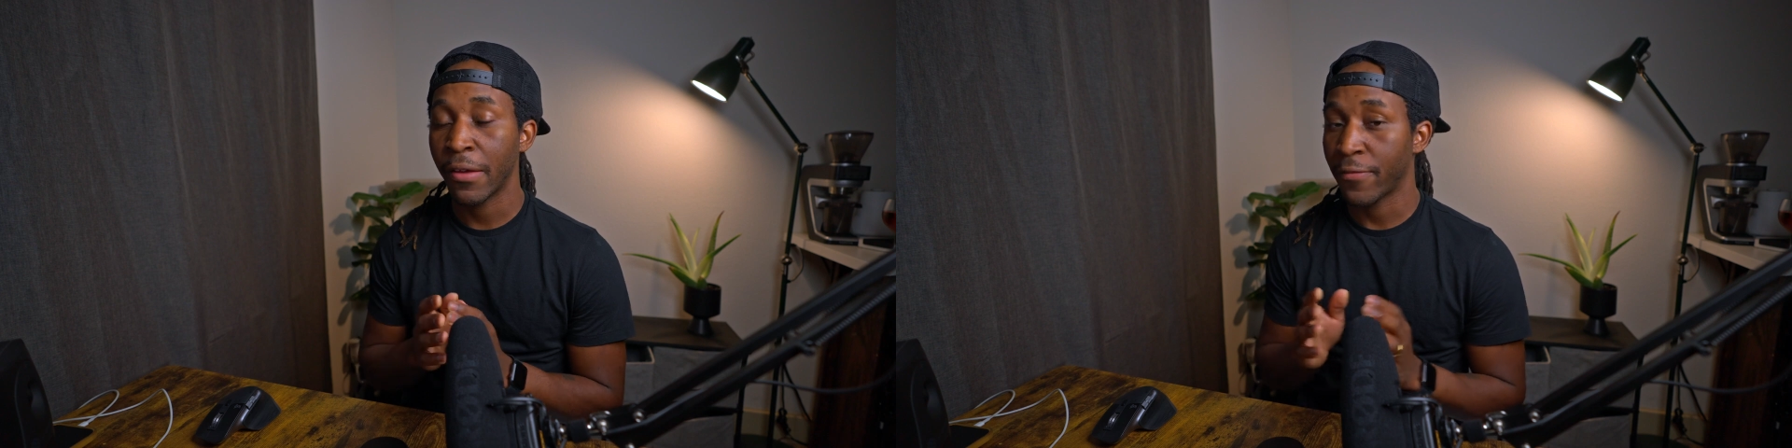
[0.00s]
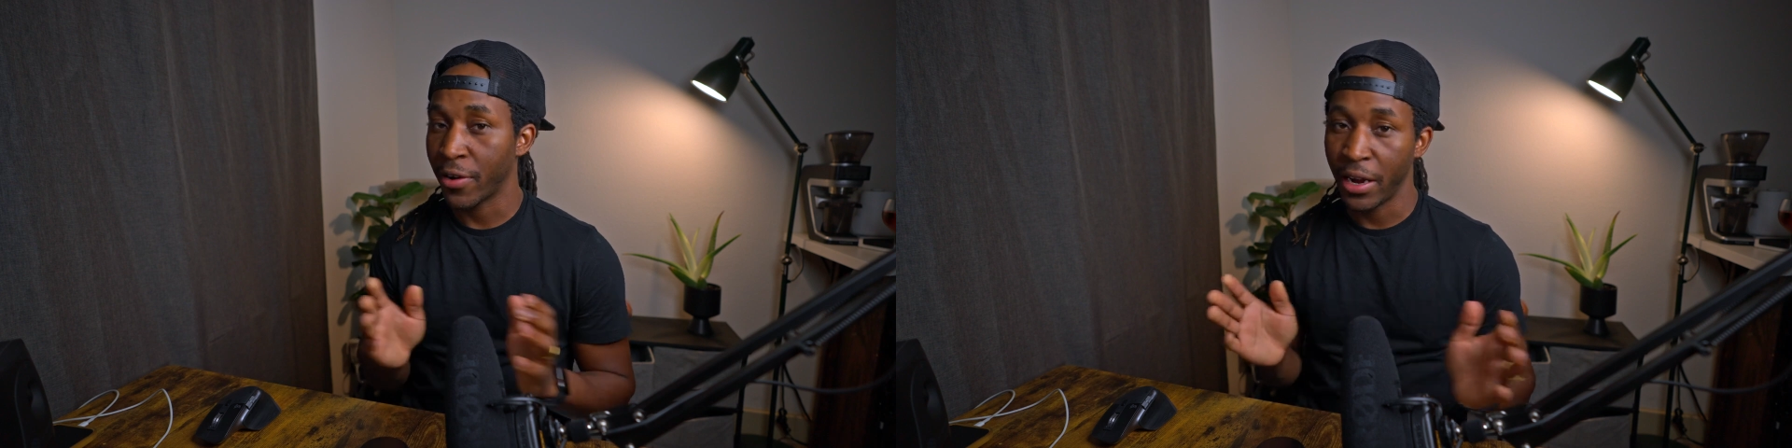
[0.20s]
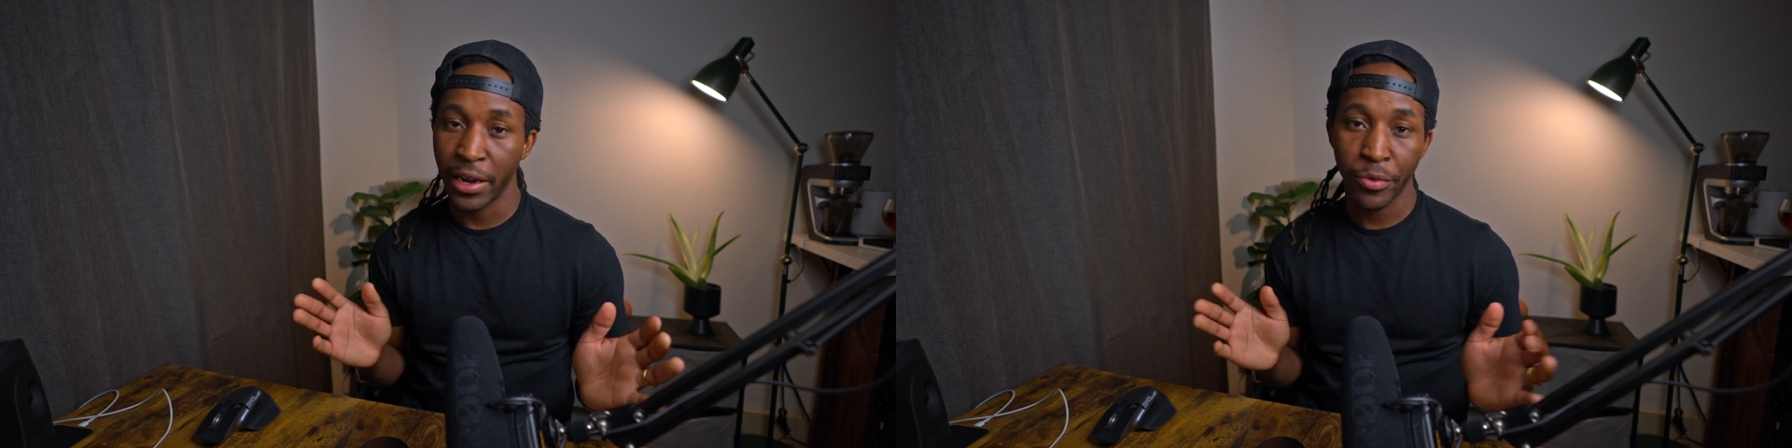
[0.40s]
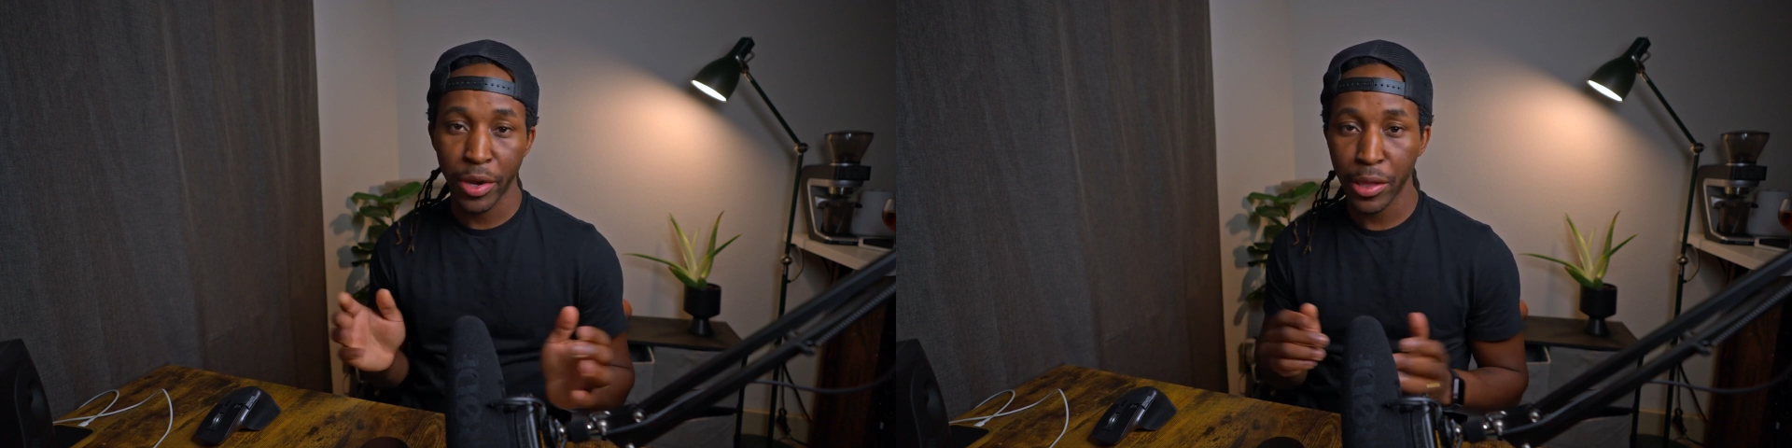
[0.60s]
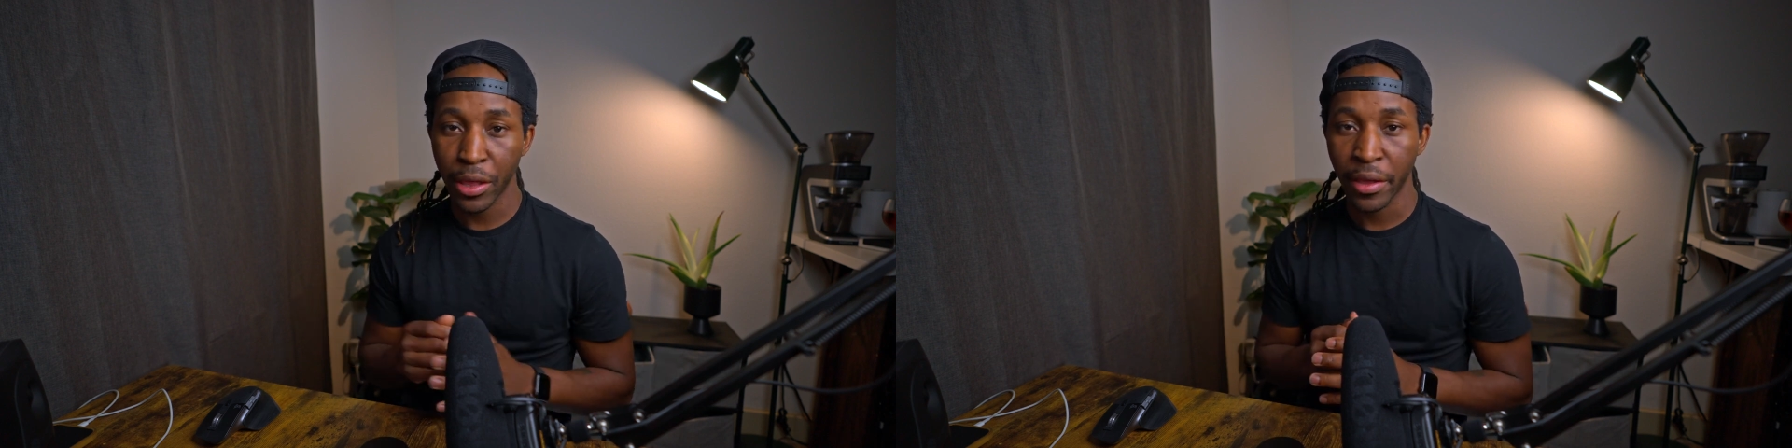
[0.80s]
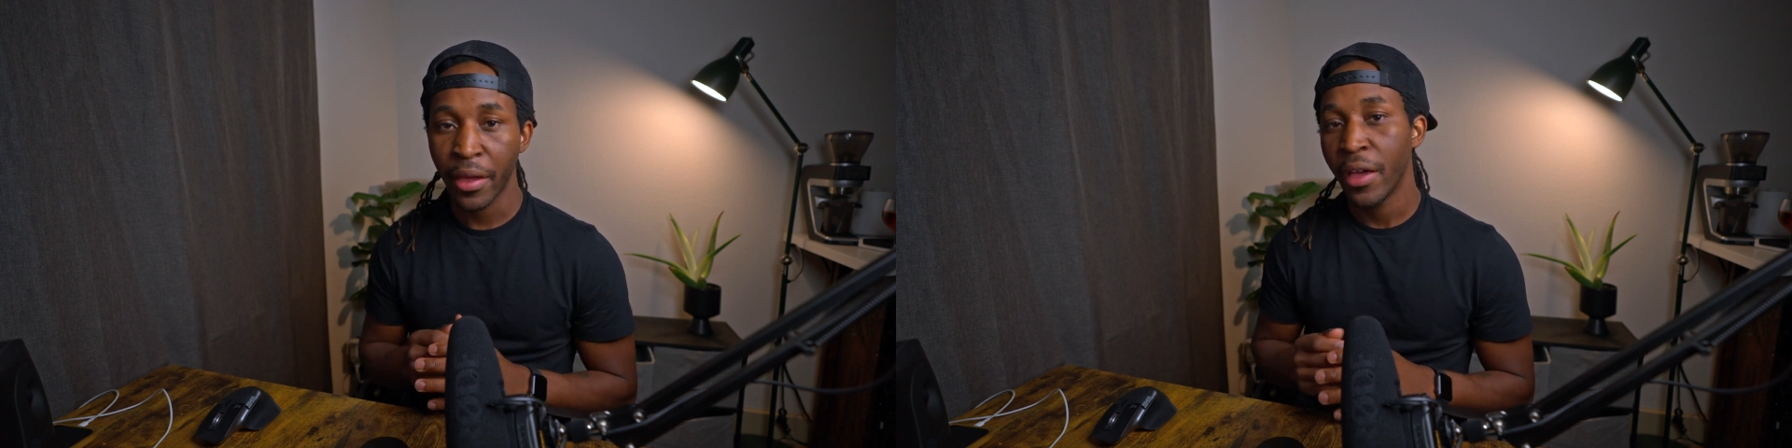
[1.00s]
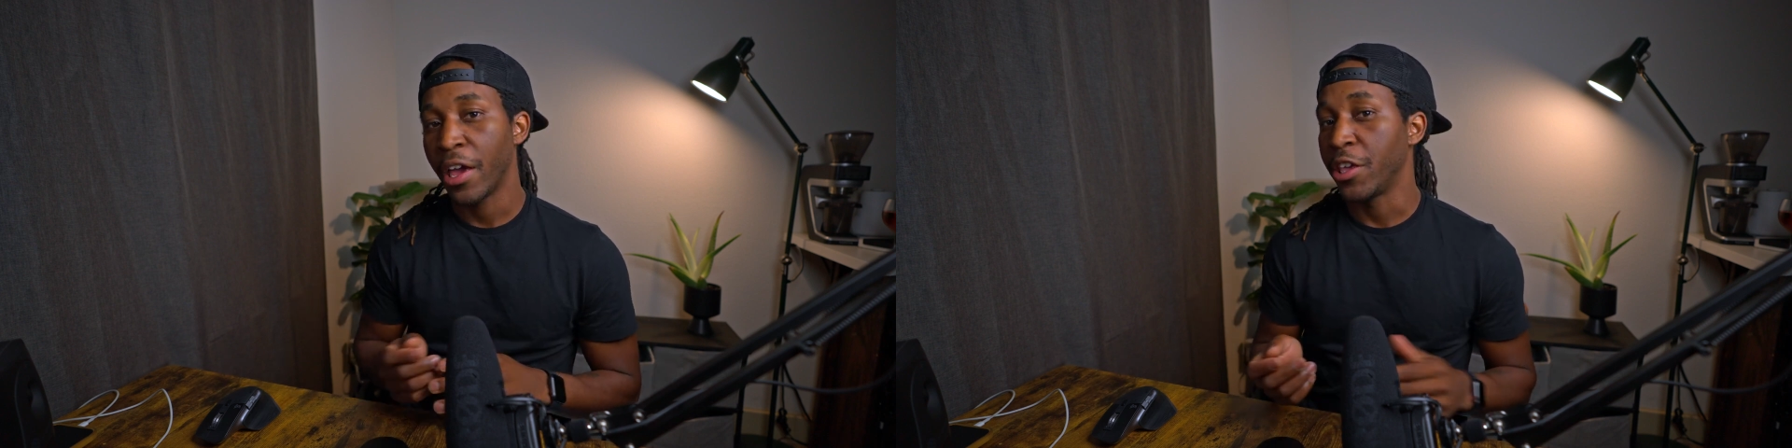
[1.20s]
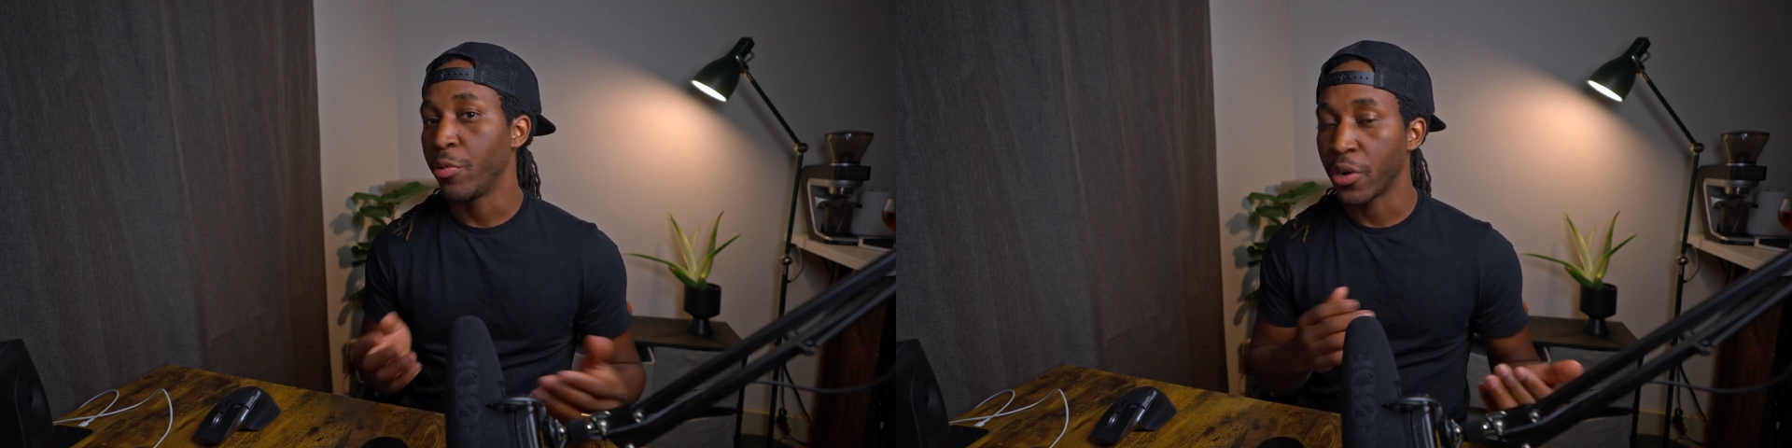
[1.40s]
for any reason and
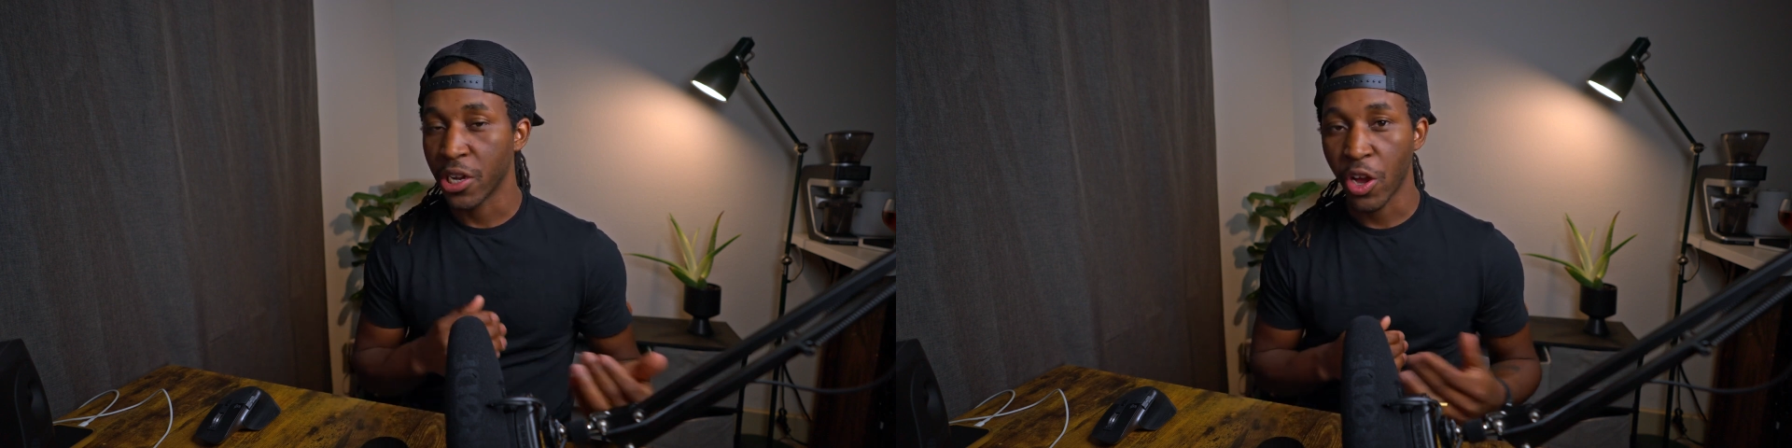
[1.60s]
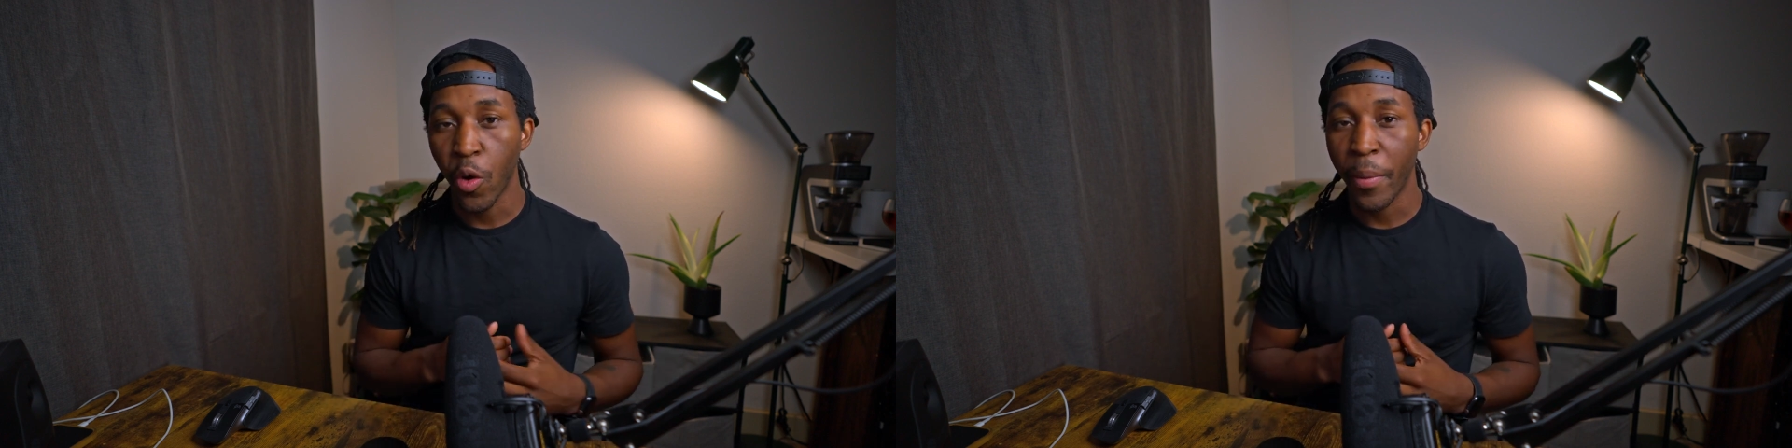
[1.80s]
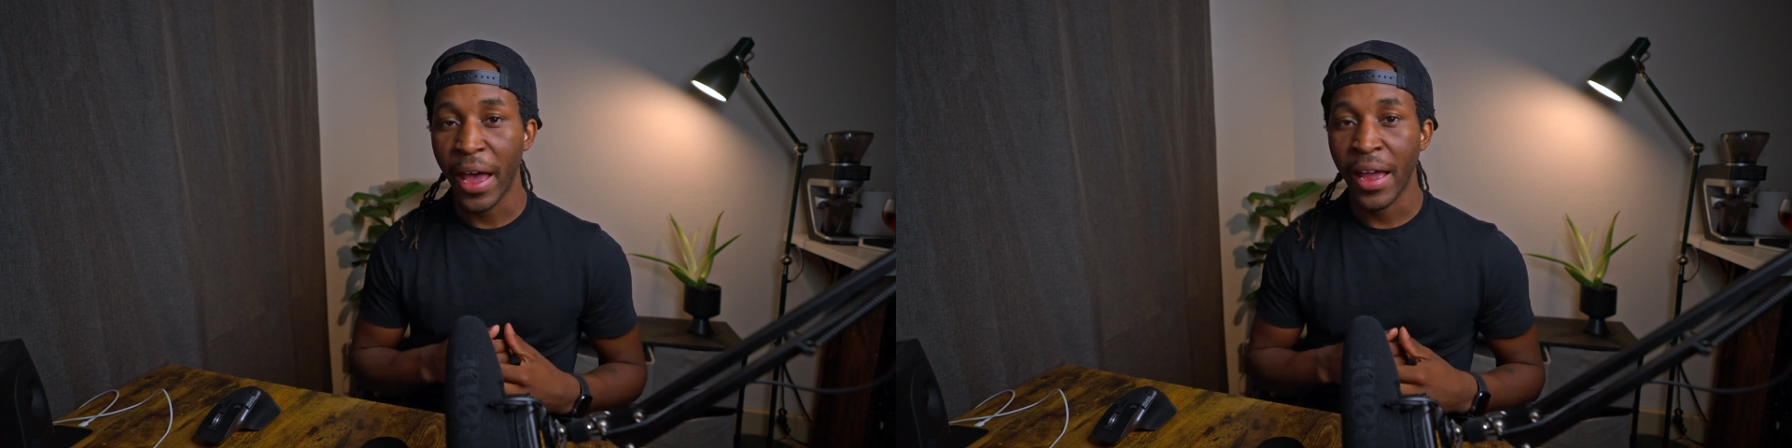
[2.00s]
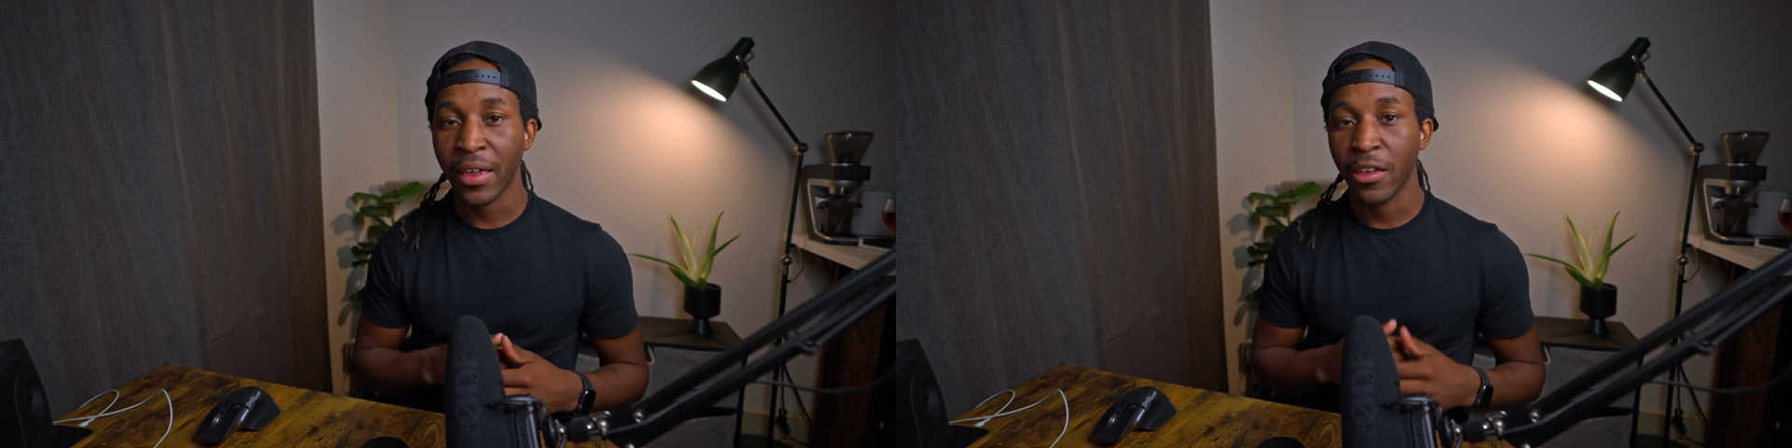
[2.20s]
you want to go back